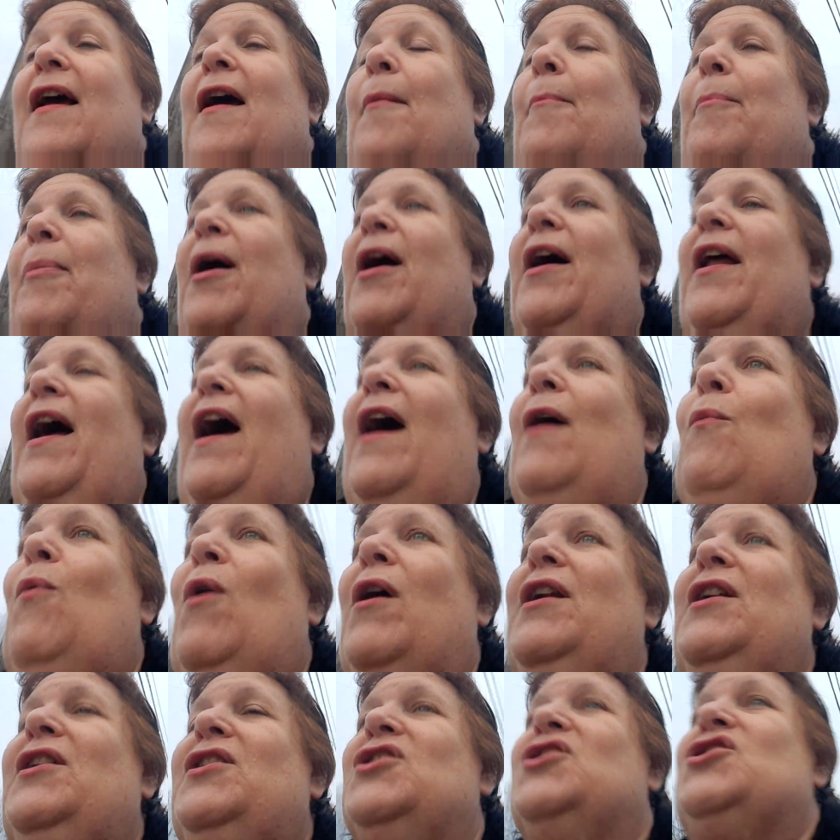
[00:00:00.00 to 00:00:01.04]
but I
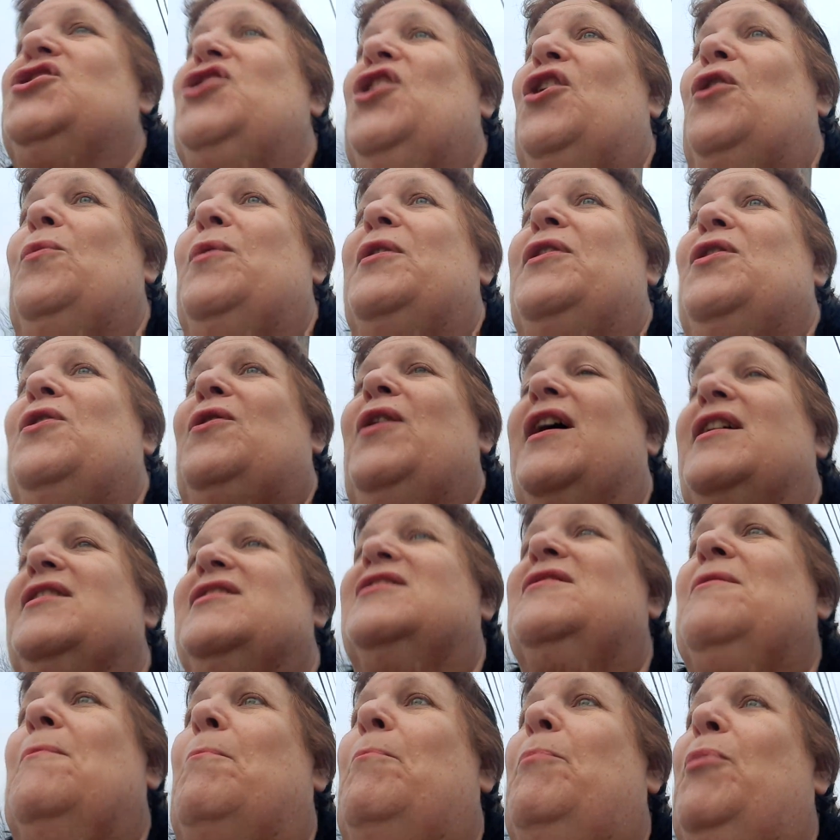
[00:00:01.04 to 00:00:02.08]
wanted to share with you guys
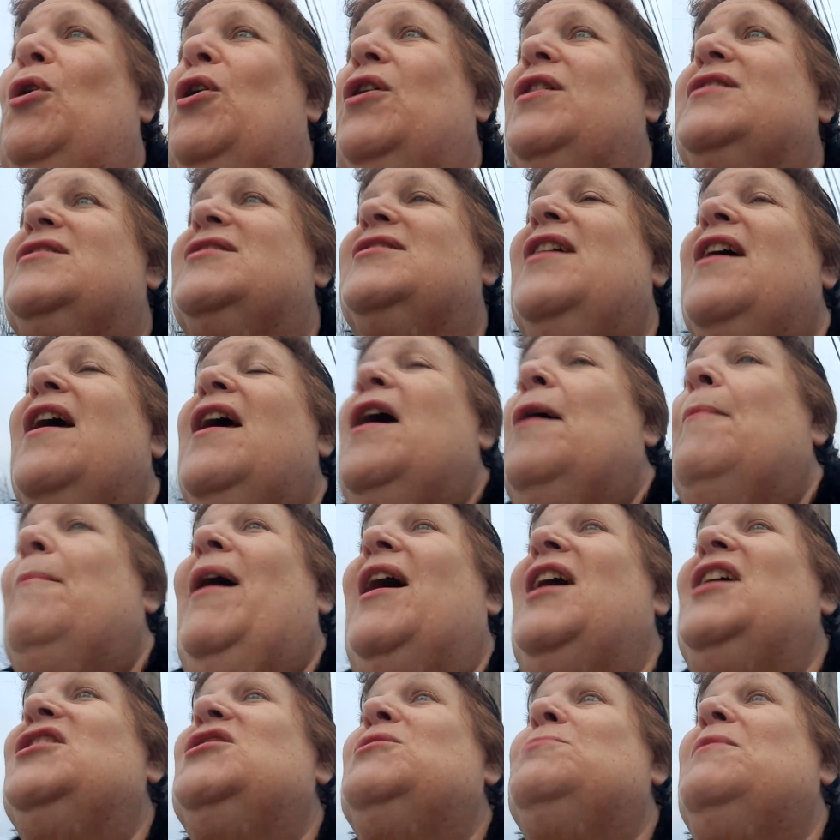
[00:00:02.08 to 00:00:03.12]
some books.
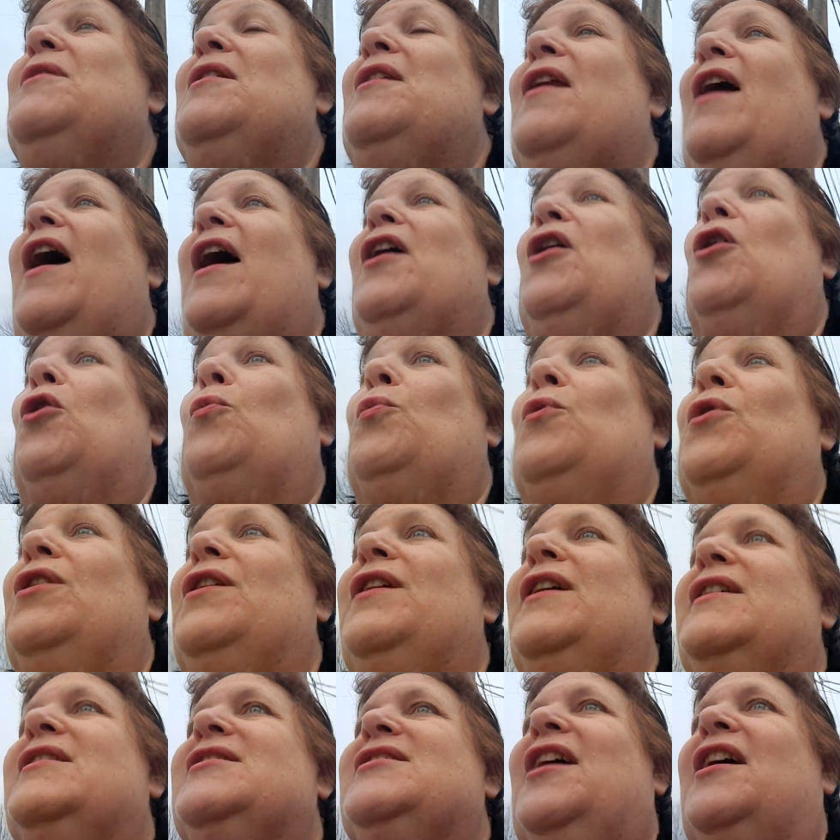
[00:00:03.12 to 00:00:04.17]
My husband and I are
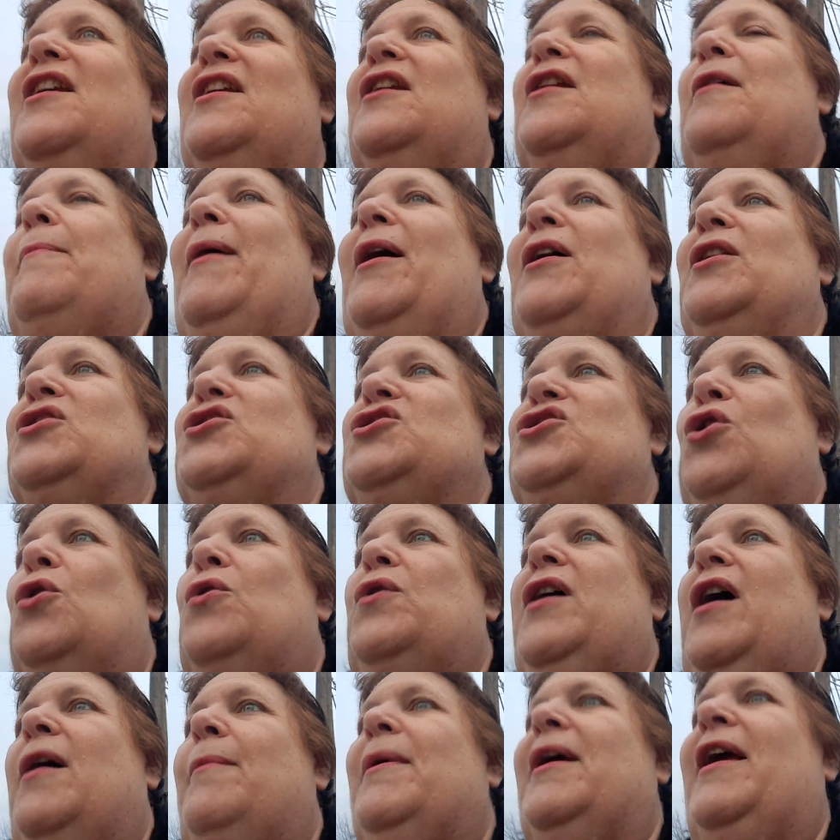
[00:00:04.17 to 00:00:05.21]
really excited about a show
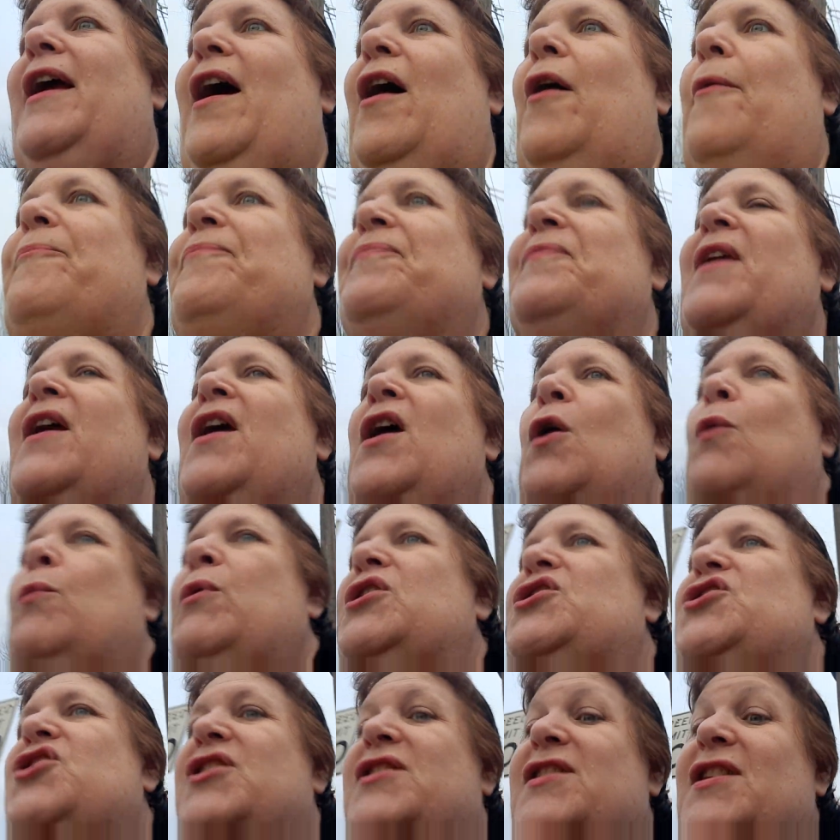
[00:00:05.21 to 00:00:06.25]
coming out,
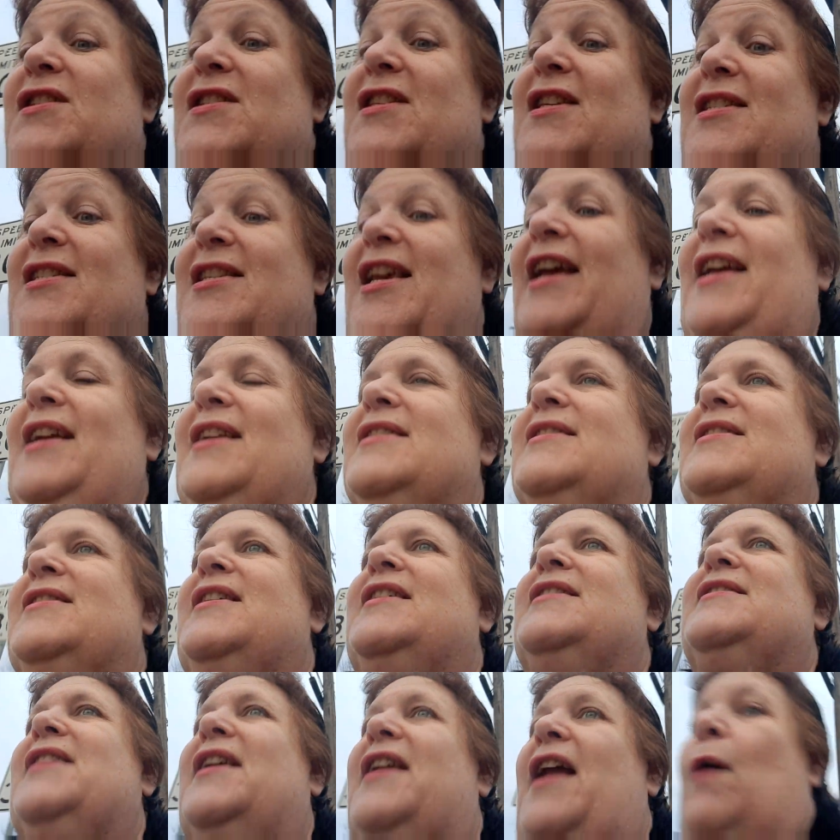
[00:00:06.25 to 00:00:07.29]
which this is the second
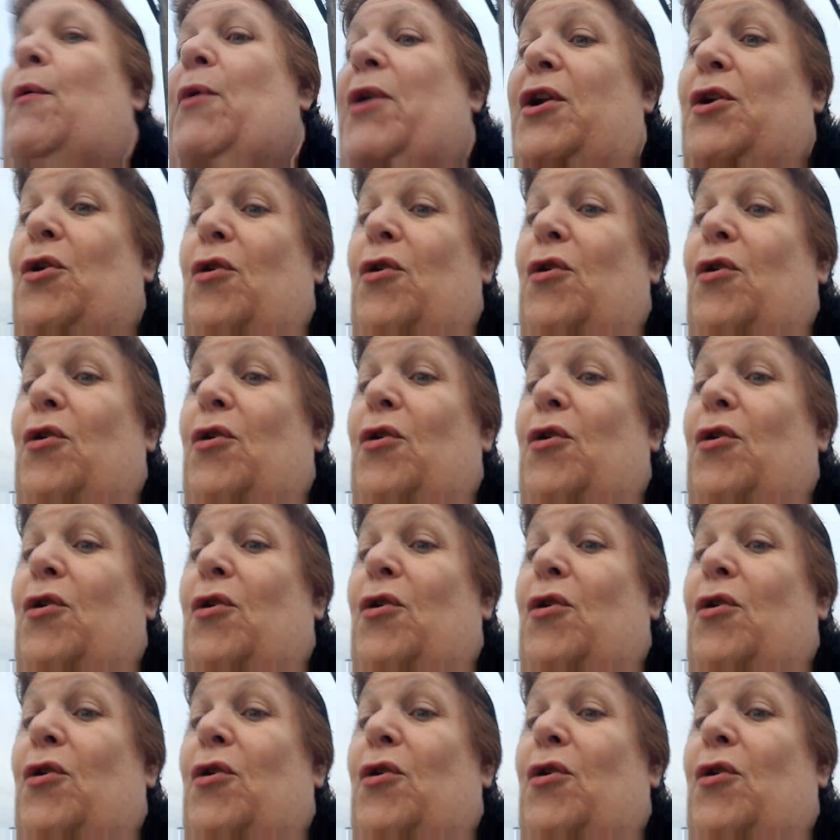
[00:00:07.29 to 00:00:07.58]
season. I want to